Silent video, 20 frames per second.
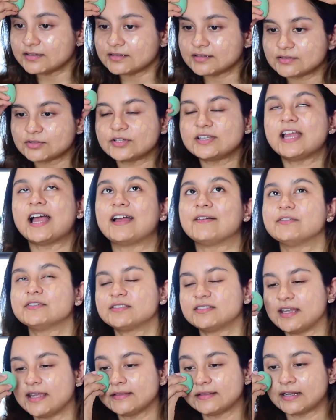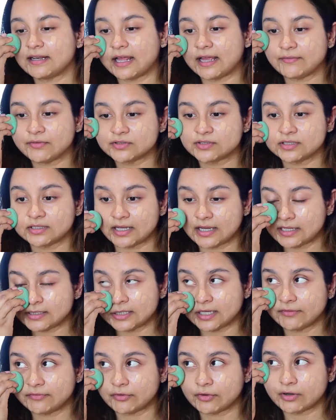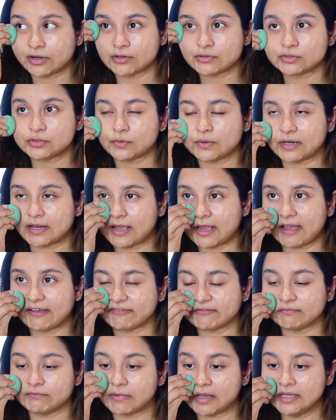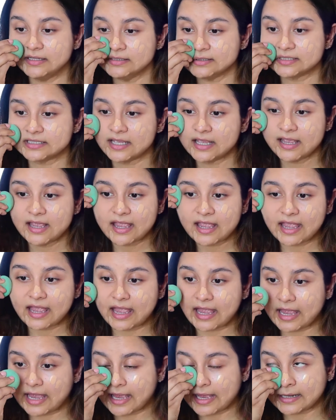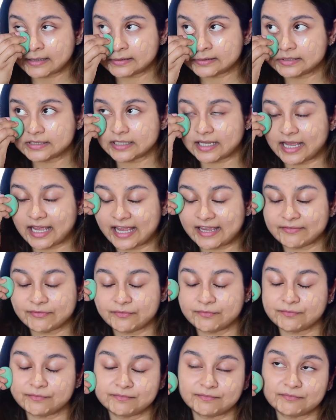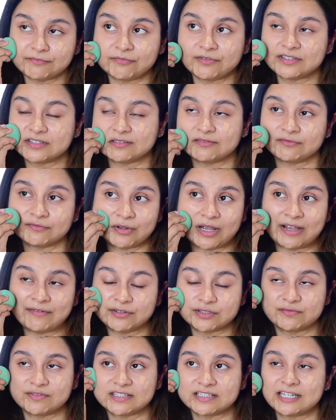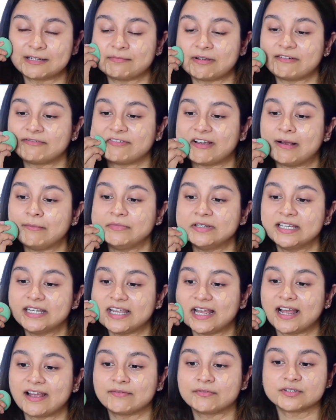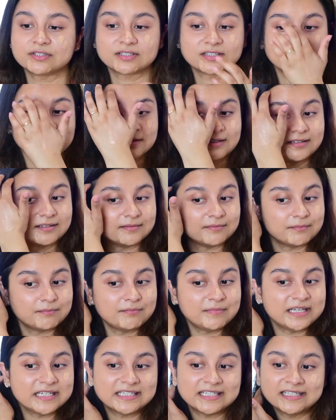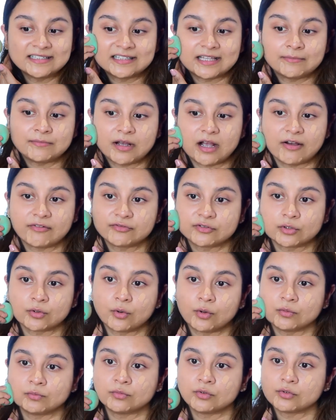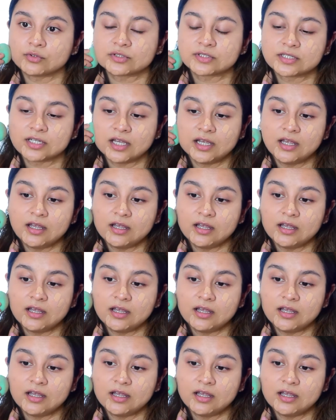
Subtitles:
So yeah, I was saying that I was in India for around 2.5 months and I was visiting my family. I was meeting them after almost